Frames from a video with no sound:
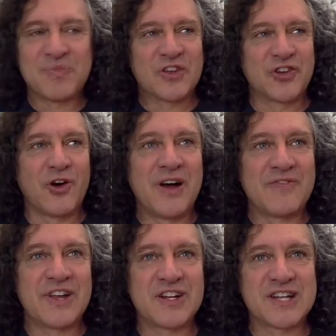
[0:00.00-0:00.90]
So
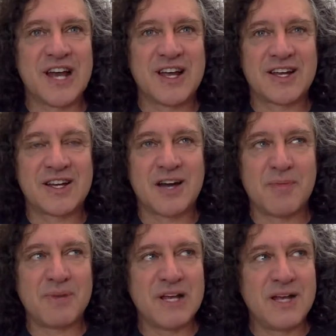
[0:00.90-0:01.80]
there's a
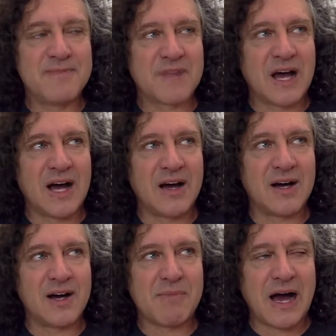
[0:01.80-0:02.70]
company,
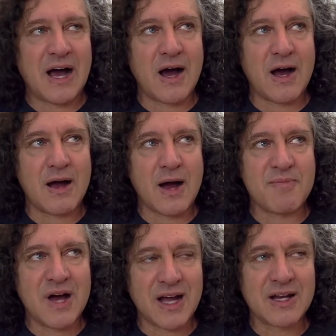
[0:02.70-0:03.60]
I'm
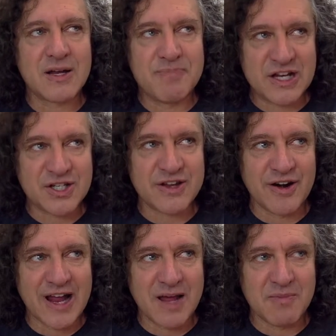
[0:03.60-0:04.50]
not going to mention their
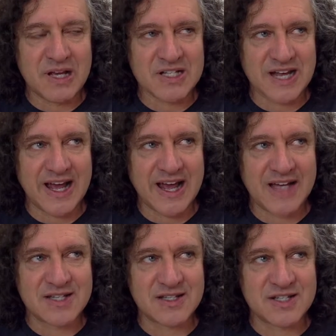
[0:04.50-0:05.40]
name because I
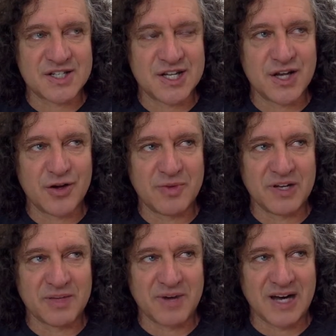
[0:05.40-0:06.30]
asked the CEO to be
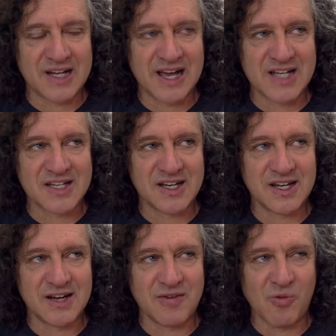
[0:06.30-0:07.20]
on the podcast and he
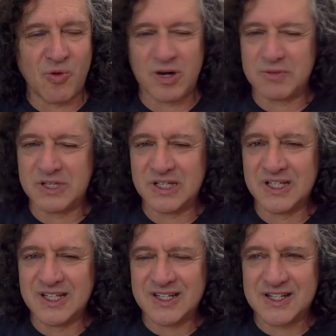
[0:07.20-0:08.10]
didn't want to be
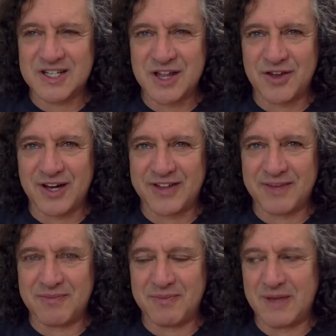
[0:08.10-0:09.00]
because he thought
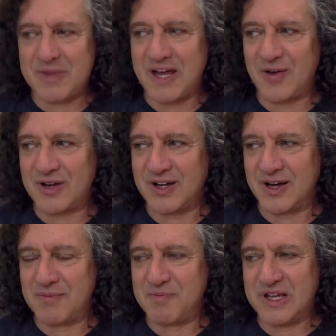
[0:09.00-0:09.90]
that maybe I
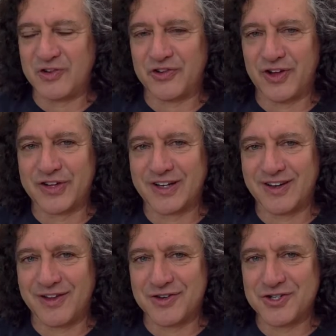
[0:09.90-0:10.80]
would be insulting
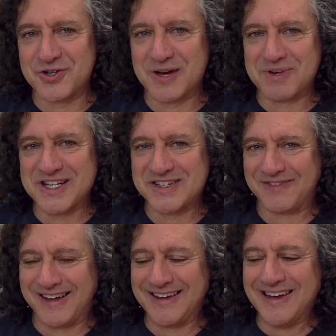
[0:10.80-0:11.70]
to other shoe companies
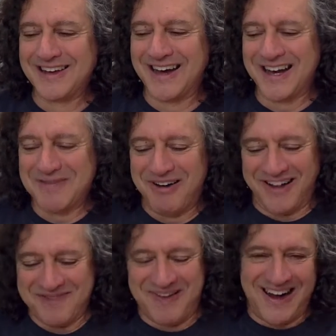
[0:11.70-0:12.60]
if I got him
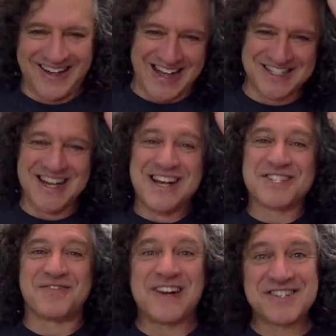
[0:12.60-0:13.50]
on the podcast.
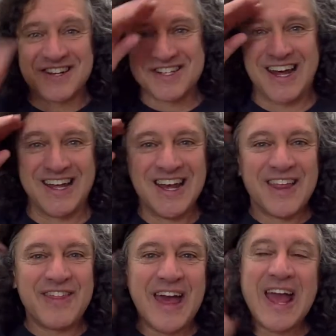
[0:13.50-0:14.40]
Suffice it to say,
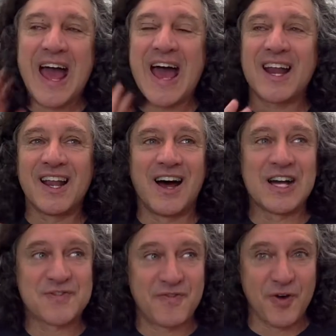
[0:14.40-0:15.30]
they
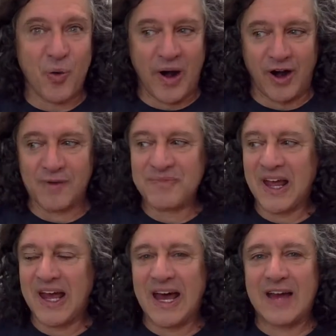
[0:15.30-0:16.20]
analyze footwear
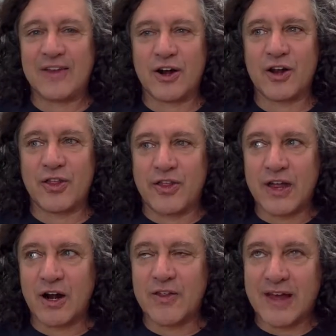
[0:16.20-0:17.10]
and
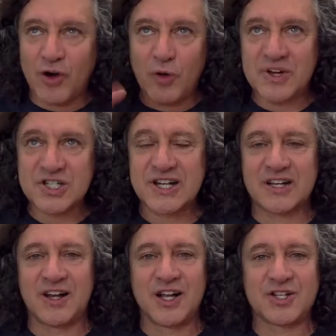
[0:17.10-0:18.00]
they have a whole bunch of
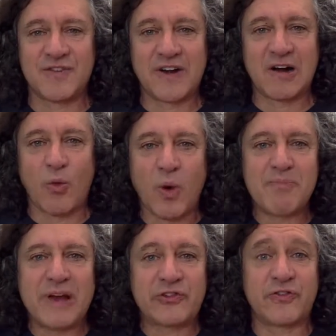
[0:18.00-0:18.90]
technology to figure out what
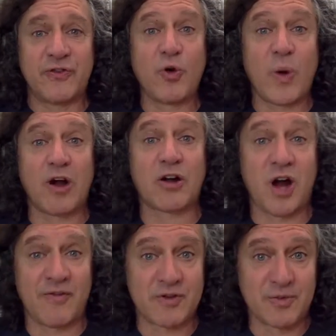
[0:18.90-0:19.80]
makes footwear
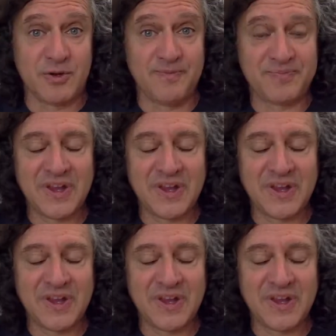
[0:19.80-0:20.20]
comfortable.